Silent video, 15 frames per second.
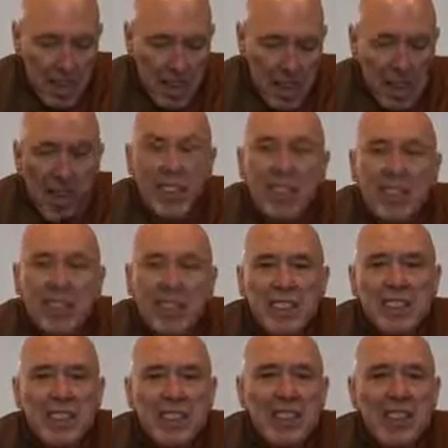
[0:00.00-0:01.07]
And this
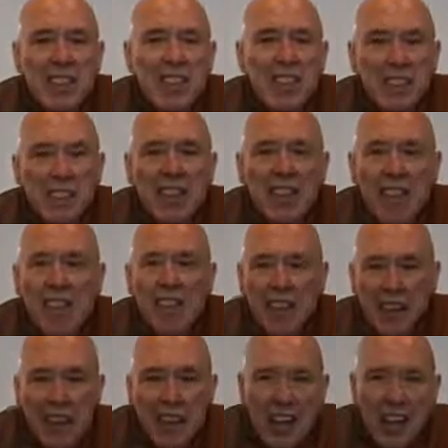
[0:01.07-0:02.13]
is
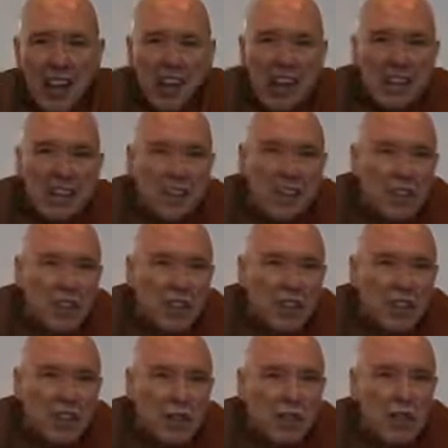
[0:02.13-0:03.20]
an
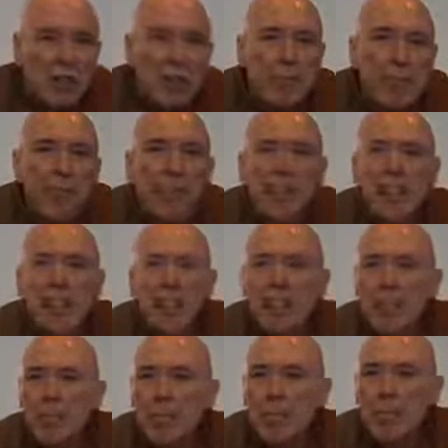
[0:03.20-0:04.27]

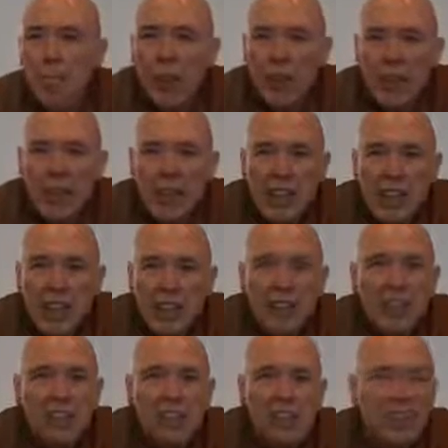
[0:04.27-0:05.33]
extremely important
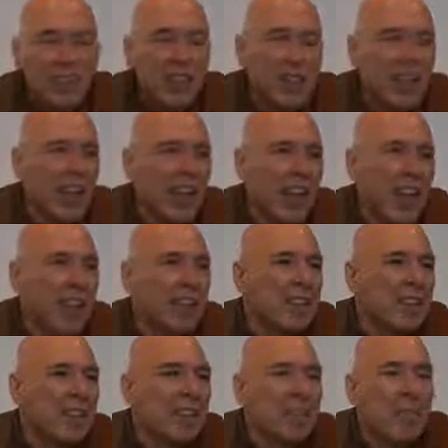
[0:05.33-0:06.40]
decision
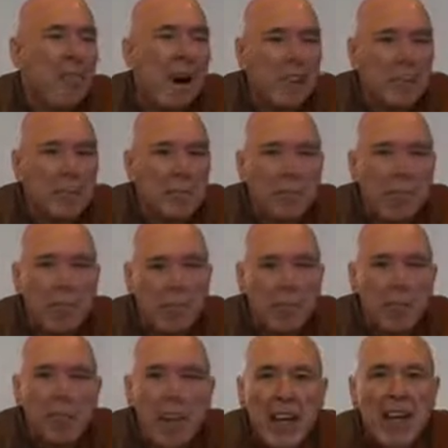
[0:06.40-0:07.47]
that monks might
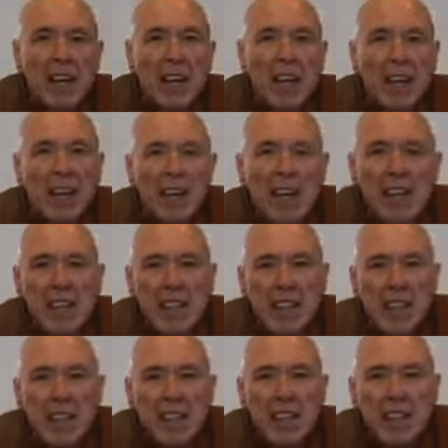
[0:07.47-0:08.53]
make
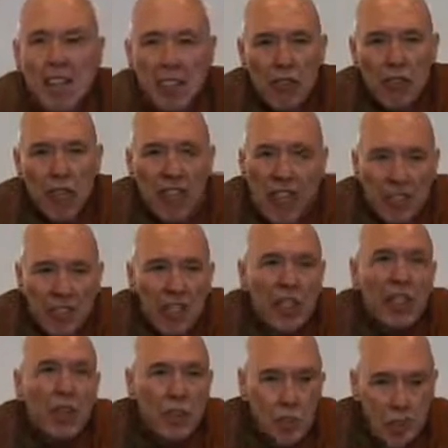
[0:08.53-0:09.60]
in
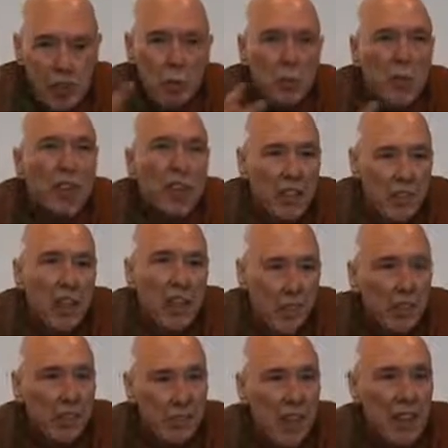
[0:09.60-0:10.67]
relation to
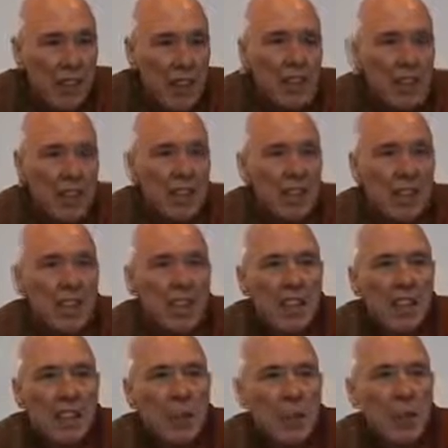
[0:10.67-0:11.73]
another monk,
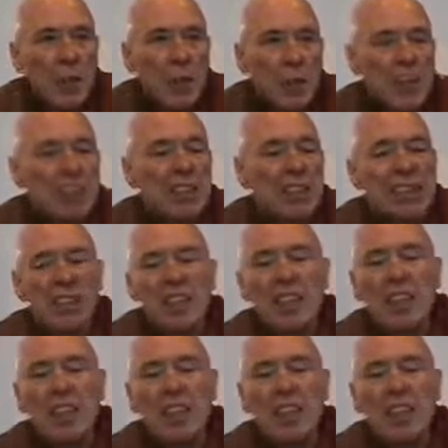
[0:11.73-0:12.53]
because